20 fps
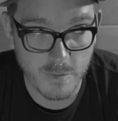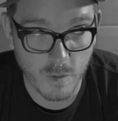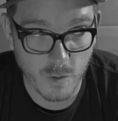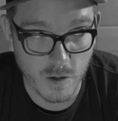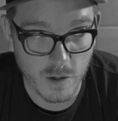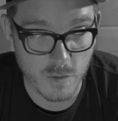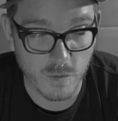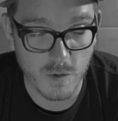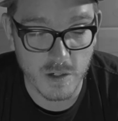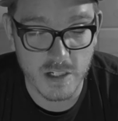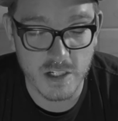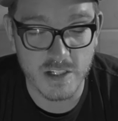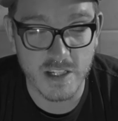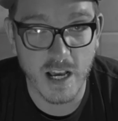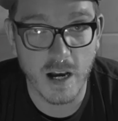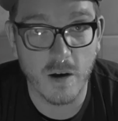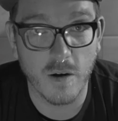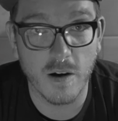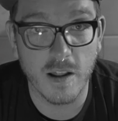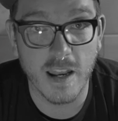already reached
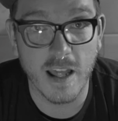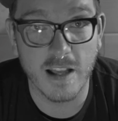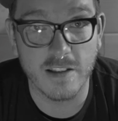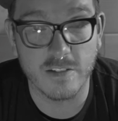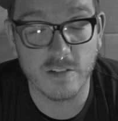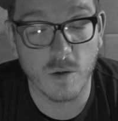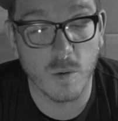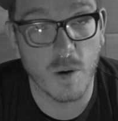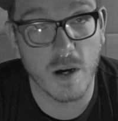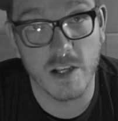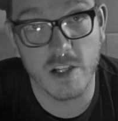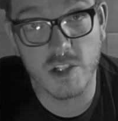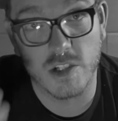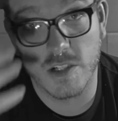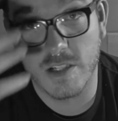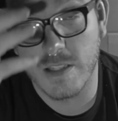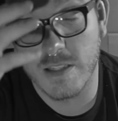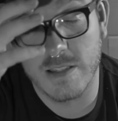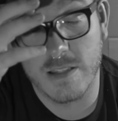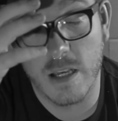out and asked
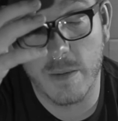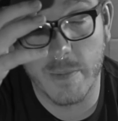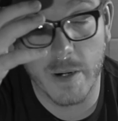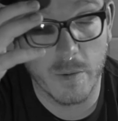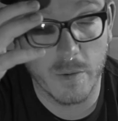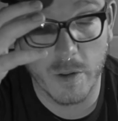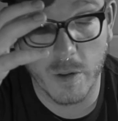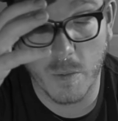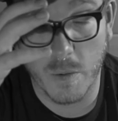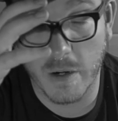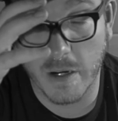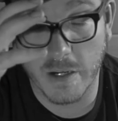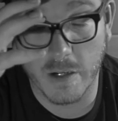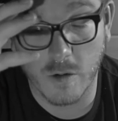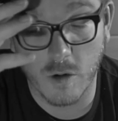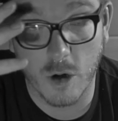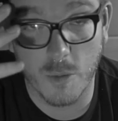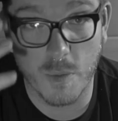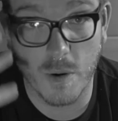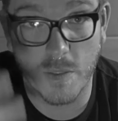questions. I really want to
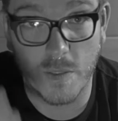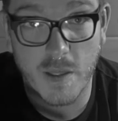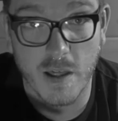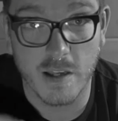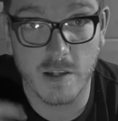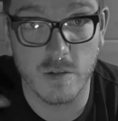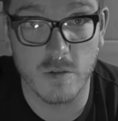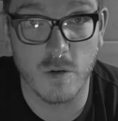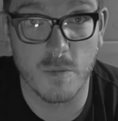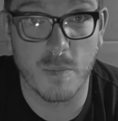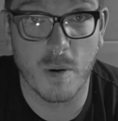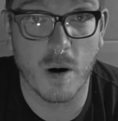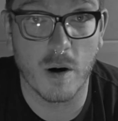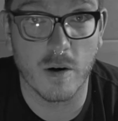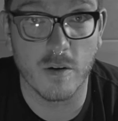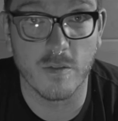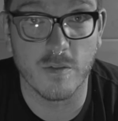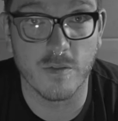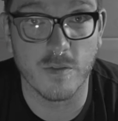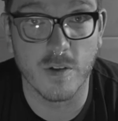incorporate that to a
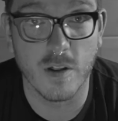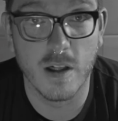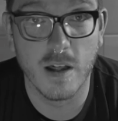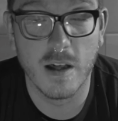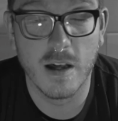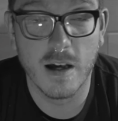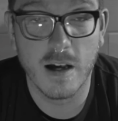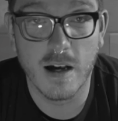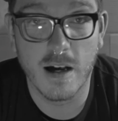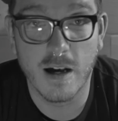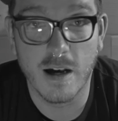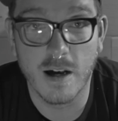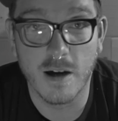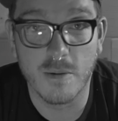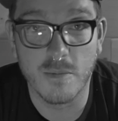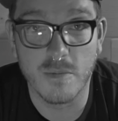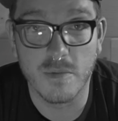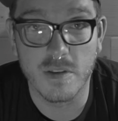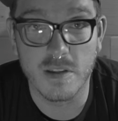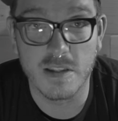part of
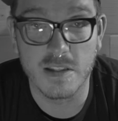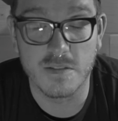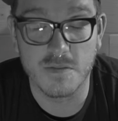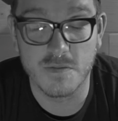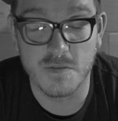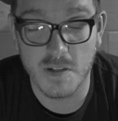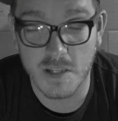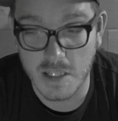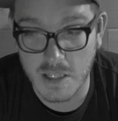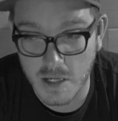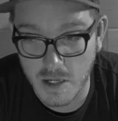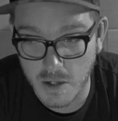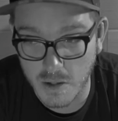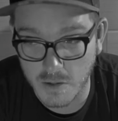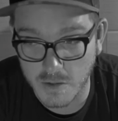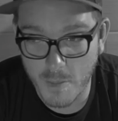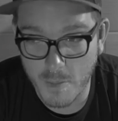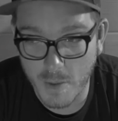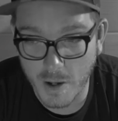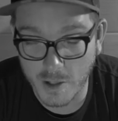these
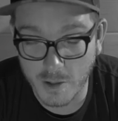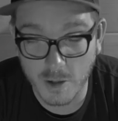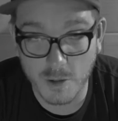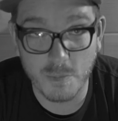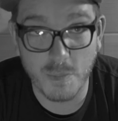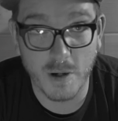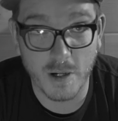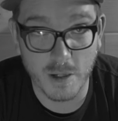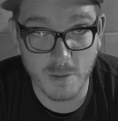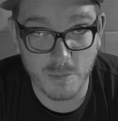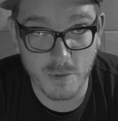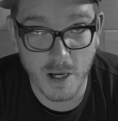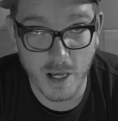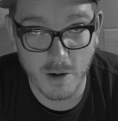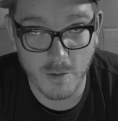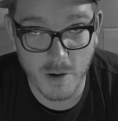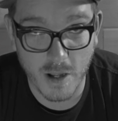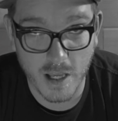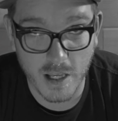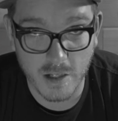videos. My good buddy Brad
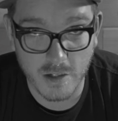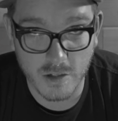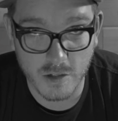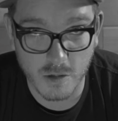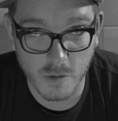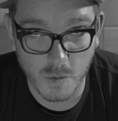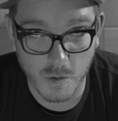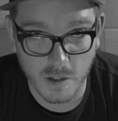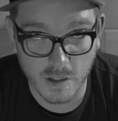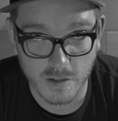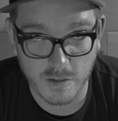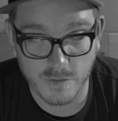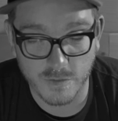Wrage, who works